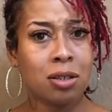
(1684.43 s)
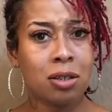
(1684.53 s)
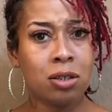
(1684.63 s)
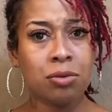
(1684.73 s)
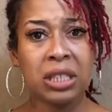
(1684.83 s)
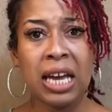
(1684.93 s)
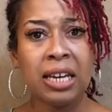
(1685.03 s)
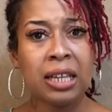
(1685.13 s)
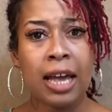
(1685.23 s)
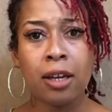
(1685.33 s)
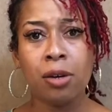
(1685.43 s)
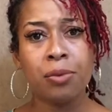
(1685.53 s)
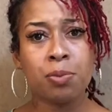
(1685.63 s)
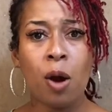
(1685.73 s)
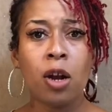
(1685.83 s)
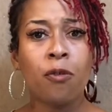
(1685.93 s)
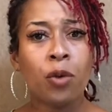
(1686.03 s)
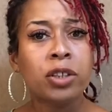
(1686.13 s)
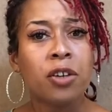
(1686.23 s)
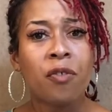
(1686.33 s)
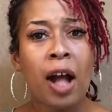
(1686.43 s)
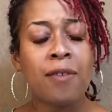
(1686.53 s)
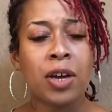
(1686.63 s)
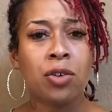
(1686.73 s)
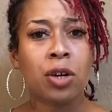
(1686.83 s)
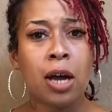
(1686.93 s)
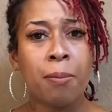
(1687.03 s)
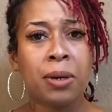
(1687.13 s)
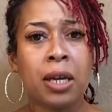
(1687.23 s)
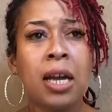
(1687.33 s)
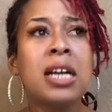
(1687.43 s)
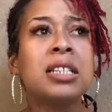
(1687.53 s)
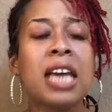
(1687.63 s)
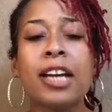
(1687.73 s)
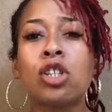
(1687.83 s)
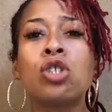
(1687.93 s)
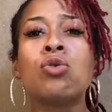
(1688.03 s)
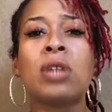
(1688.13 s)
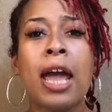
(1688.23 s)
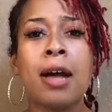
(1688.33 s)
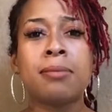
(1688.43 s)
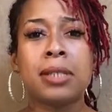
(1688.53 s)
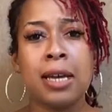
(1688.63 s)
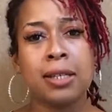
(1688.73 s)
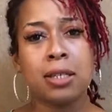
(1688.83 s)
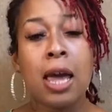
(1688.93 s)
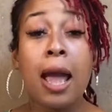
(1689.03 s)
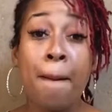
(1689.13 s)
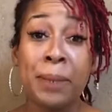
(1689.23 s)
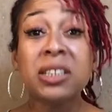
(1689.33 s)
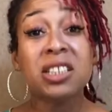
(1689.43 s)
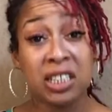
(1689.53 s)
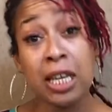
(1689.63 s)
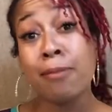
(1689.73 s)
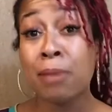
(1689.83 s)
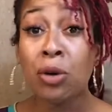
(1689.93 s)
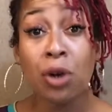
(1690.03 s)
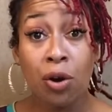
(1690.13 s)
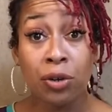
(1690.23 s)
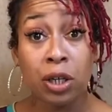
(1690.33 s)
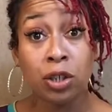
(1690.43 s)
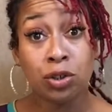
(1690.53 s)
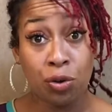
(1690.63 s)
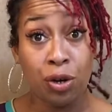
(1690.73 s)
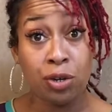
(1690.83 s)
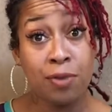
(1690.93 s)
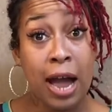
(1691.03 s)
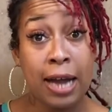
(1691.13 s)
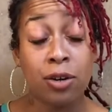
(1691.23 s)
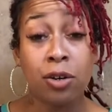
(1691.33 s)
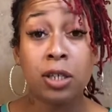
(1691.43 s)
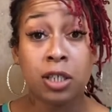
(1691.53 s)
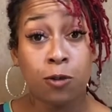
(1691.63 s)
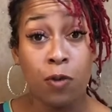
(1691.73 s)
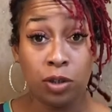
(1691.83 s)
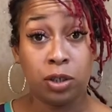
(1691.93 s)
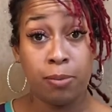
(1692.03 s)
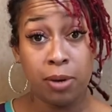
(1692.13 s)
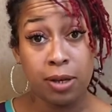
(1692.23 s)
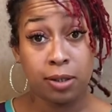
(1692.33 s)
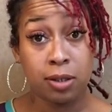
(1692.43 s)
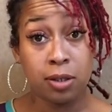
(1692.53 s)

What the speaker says: You said it like you was part of the Fortune 500 company. Take 2 damn seats and put the seatbelt on and enjoy the ride on a dysfunction bus.